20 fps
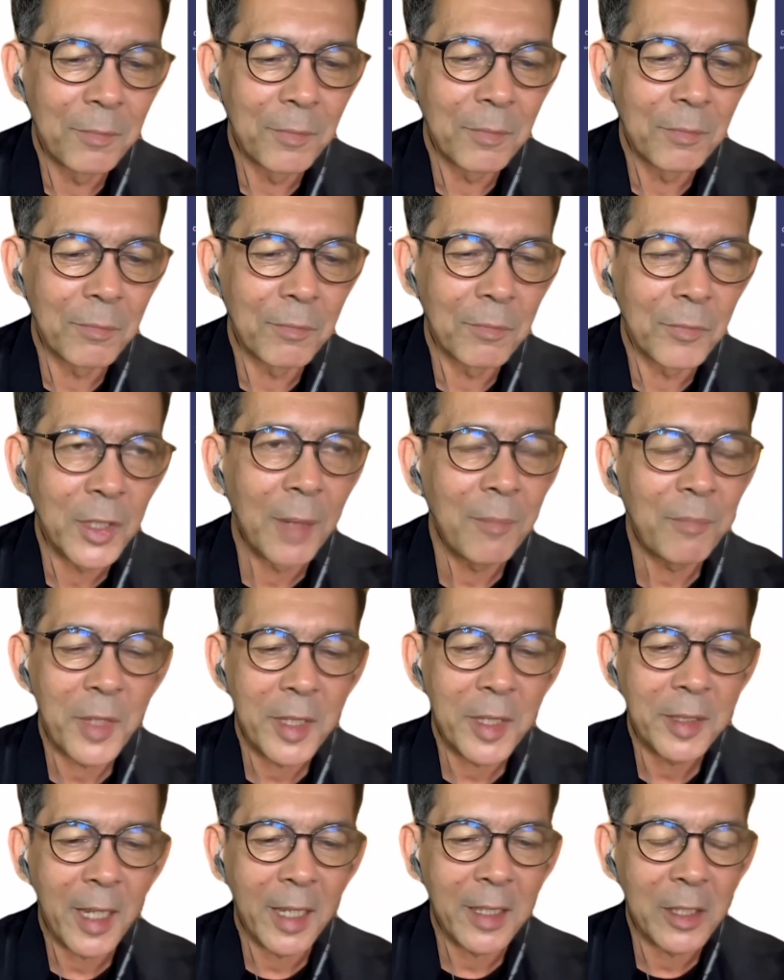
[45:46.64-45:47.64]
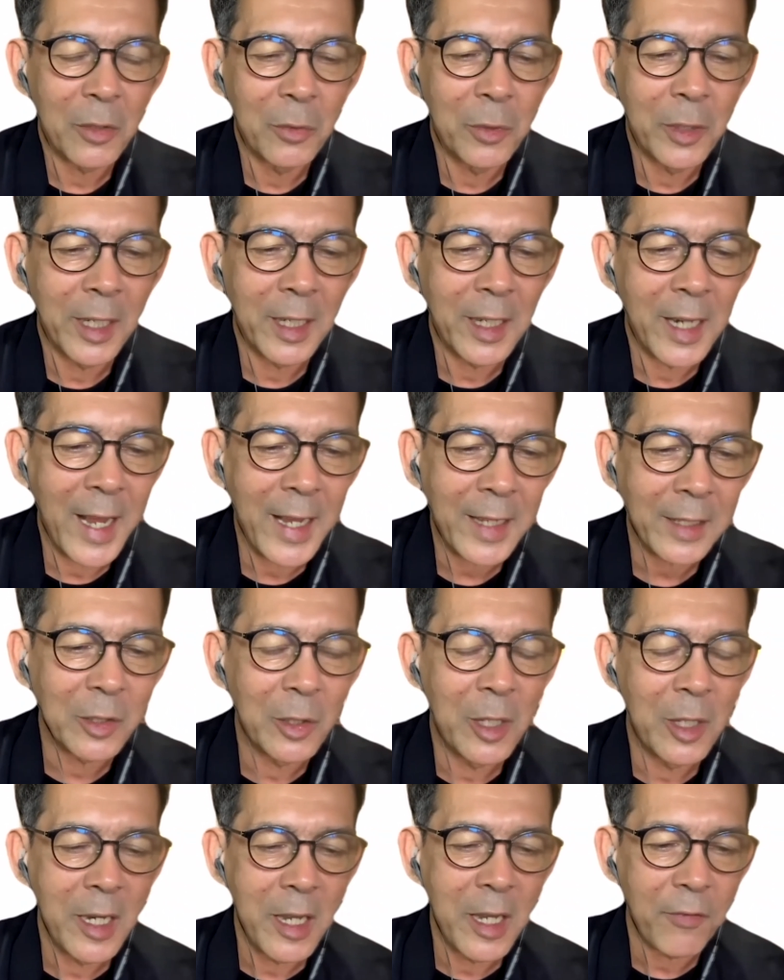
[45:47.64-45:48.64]
something that you would like to
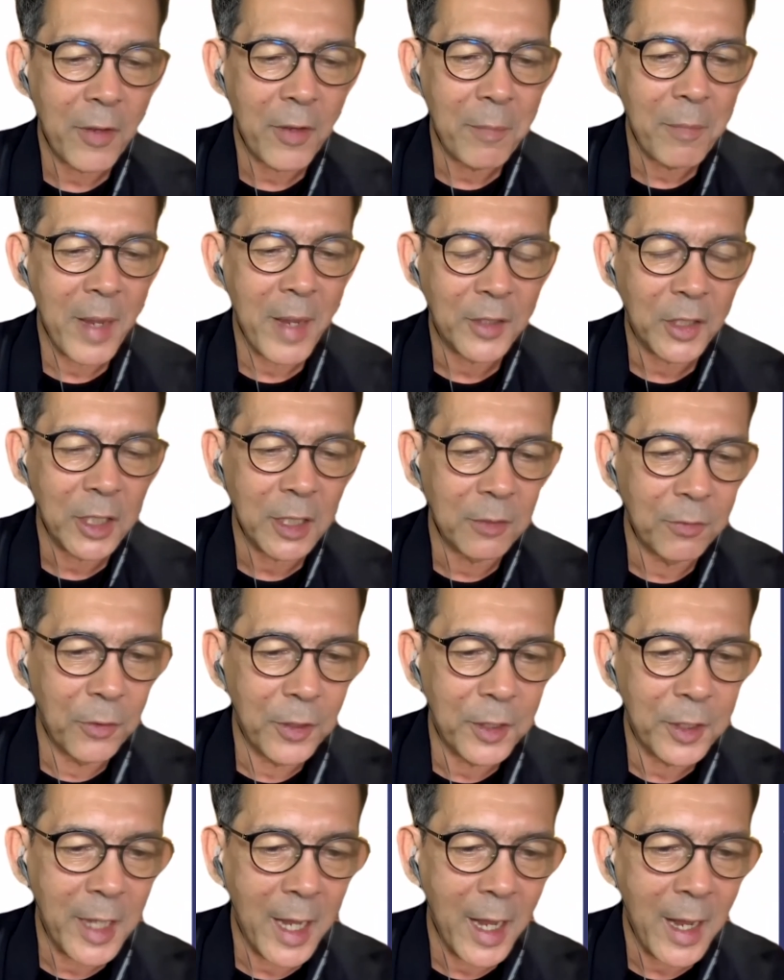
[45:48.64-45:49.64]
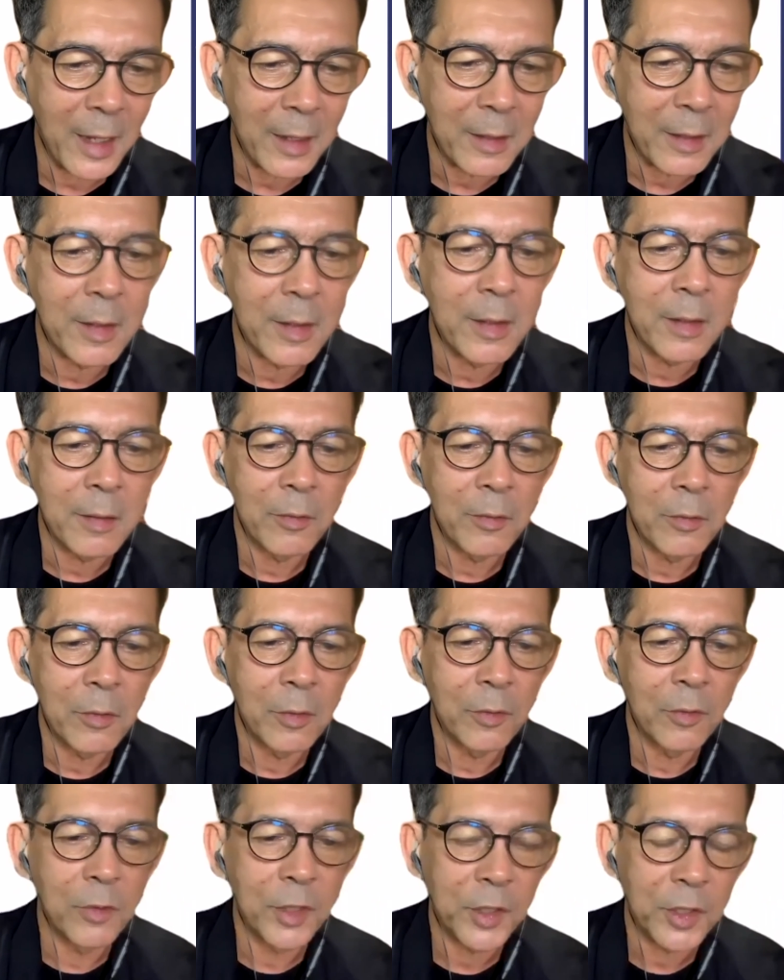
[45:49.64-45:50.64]
leave a message for young
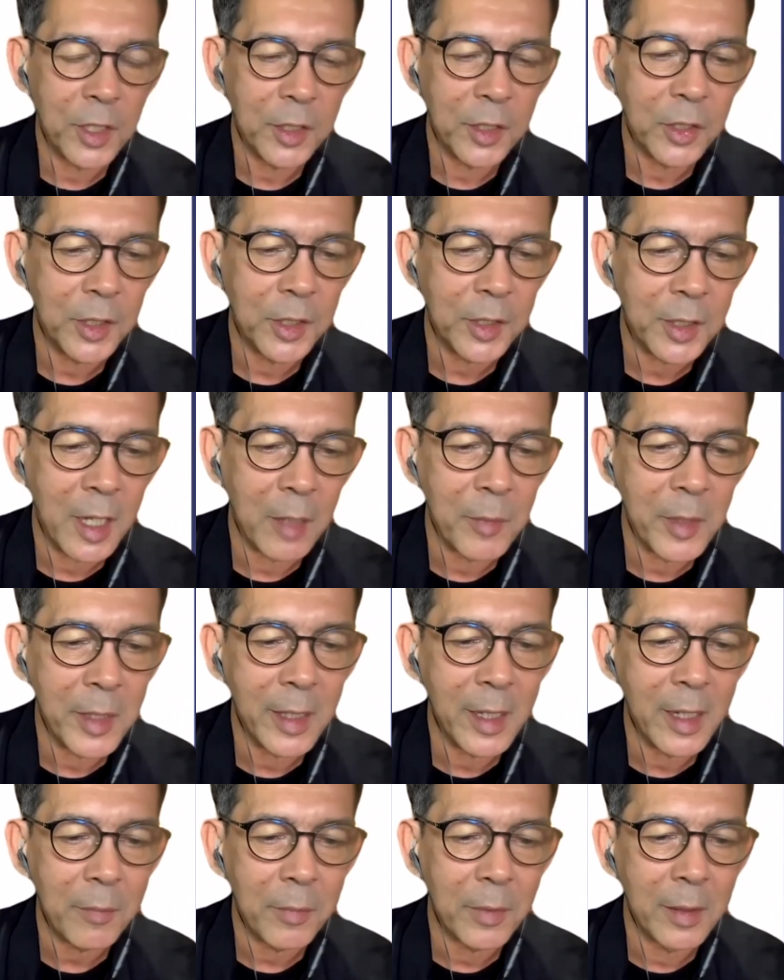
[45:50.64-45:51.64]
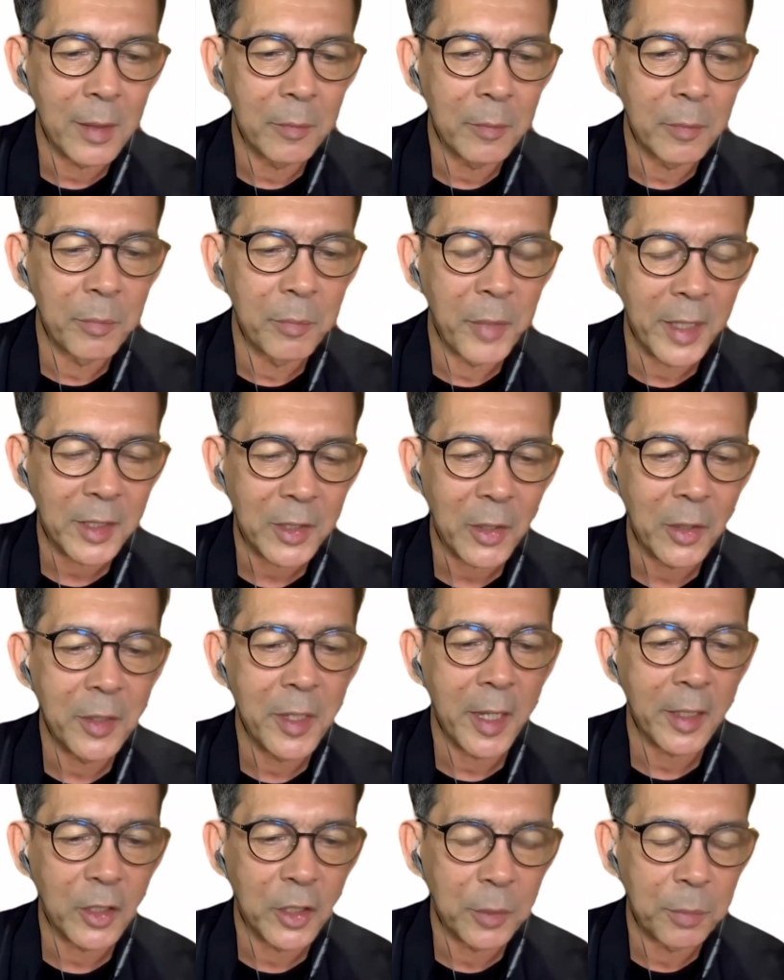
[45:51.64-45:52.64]
researchers coming up based on your
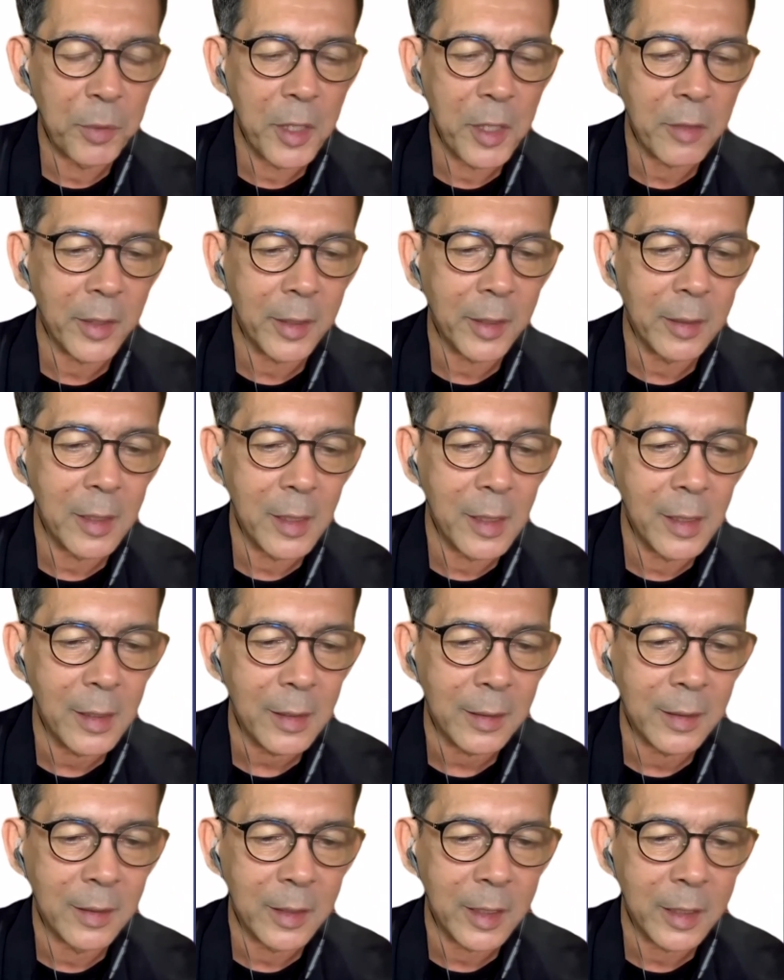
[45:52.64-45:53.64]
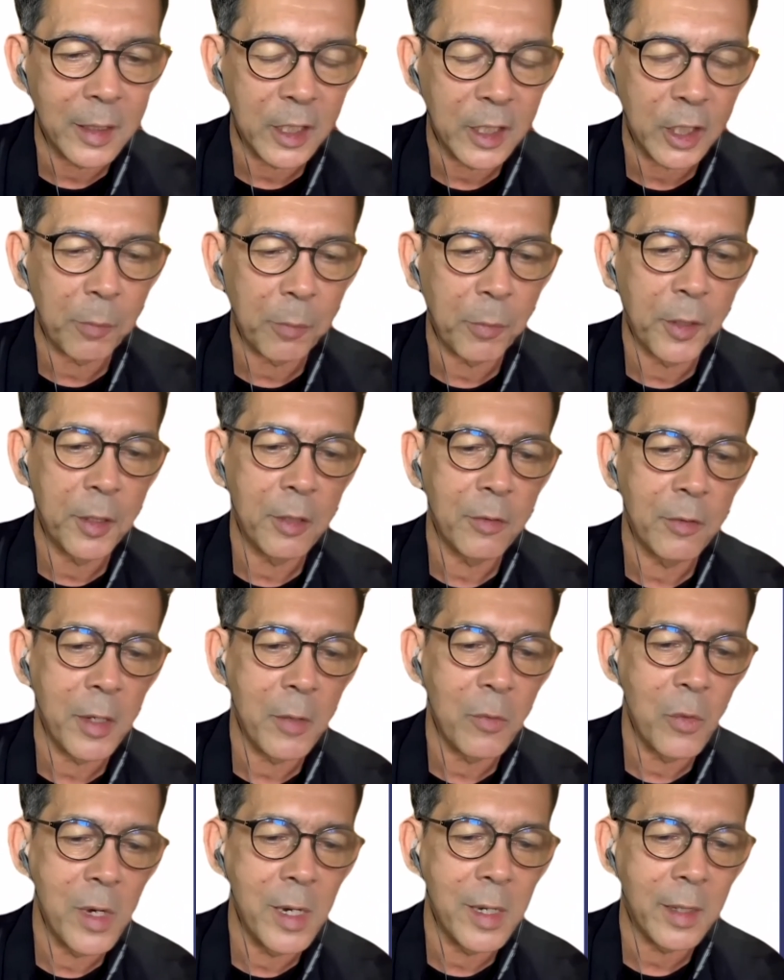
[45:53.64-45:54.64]
experience here, interdisciplinary
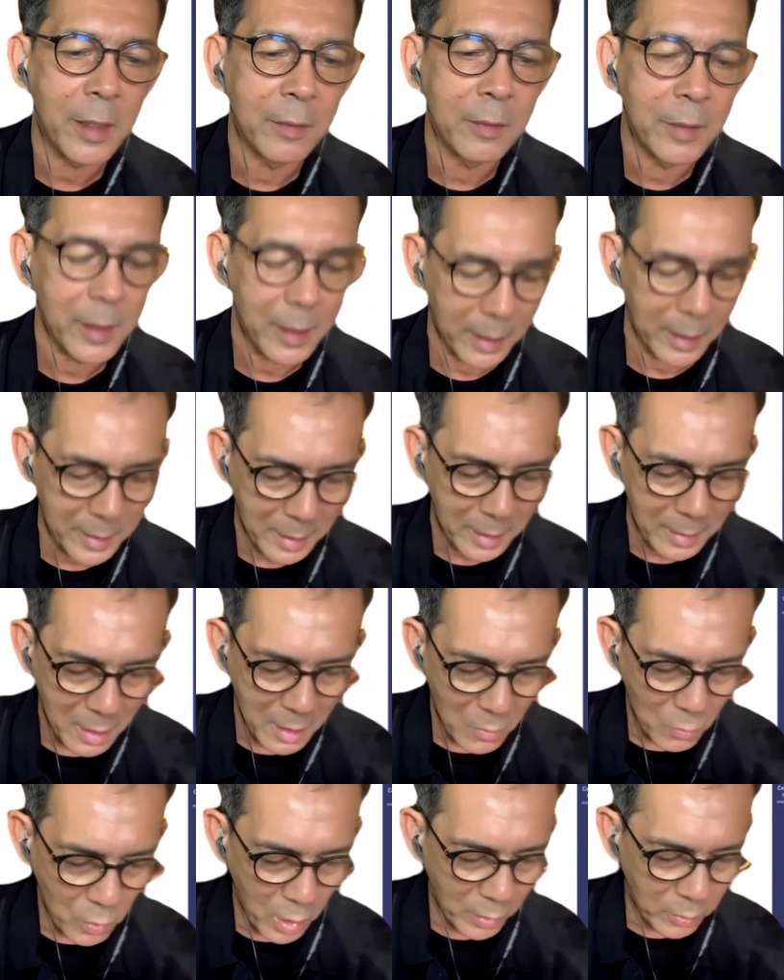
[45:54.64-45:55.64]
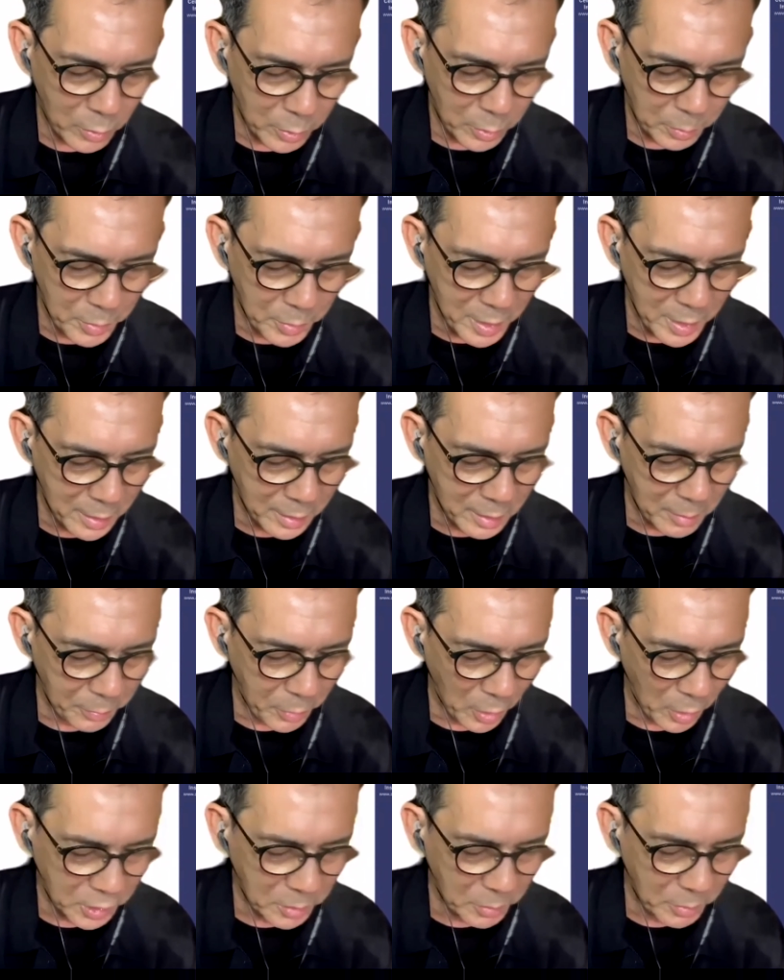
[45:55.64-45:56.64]
work, things like that. What would be the
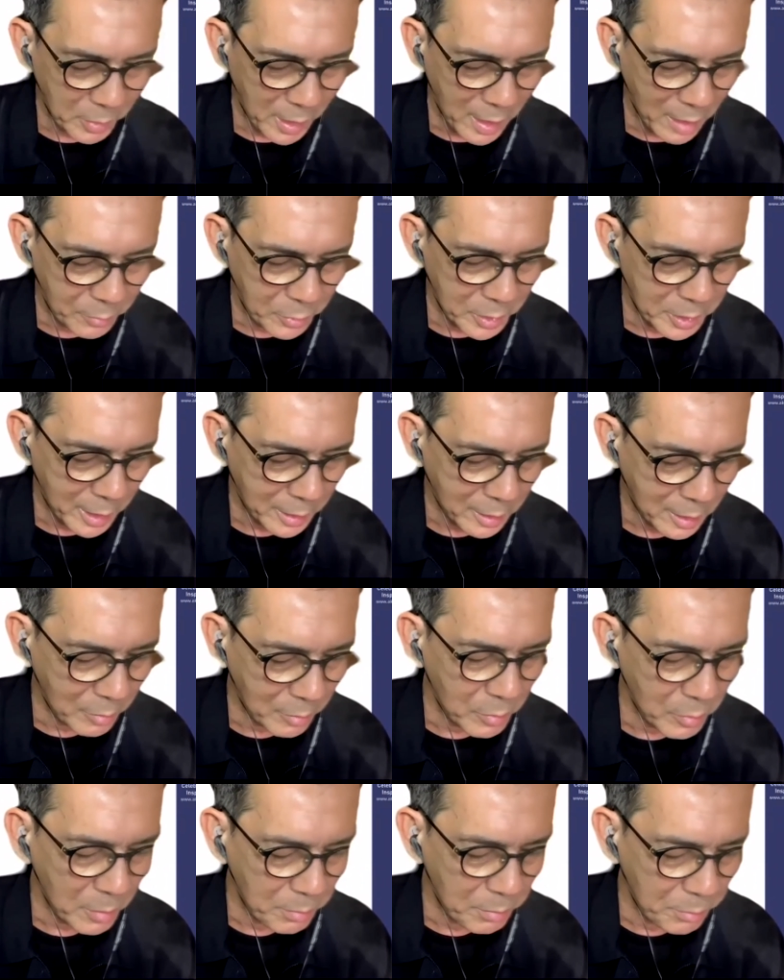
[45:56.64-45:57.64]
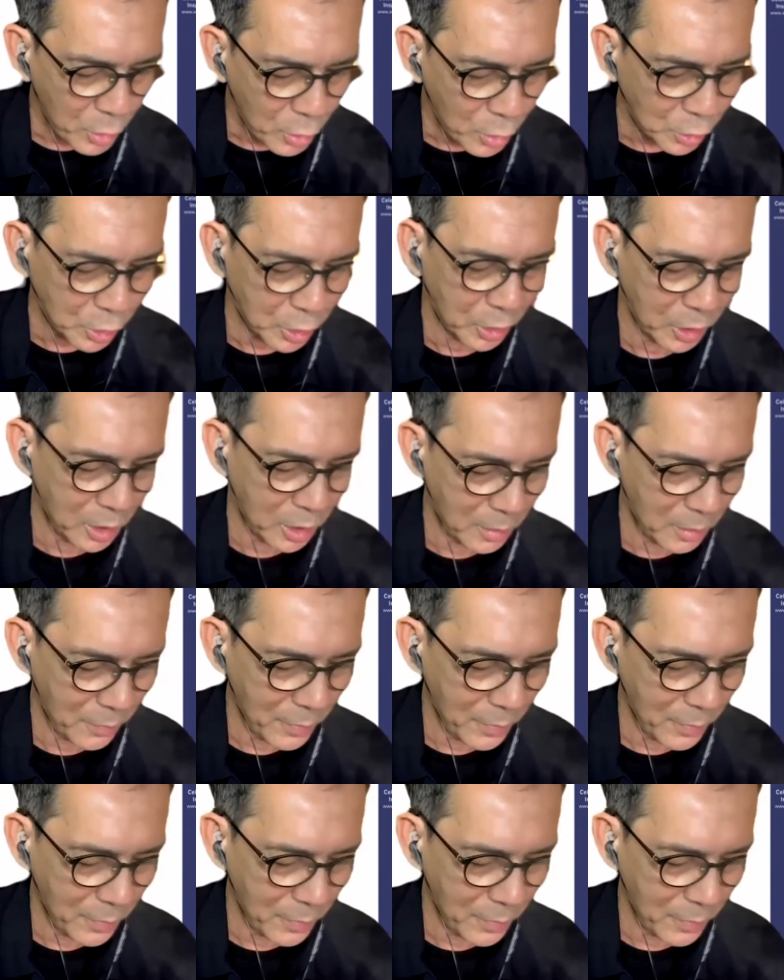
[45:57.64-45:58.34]
possible output that can be pushed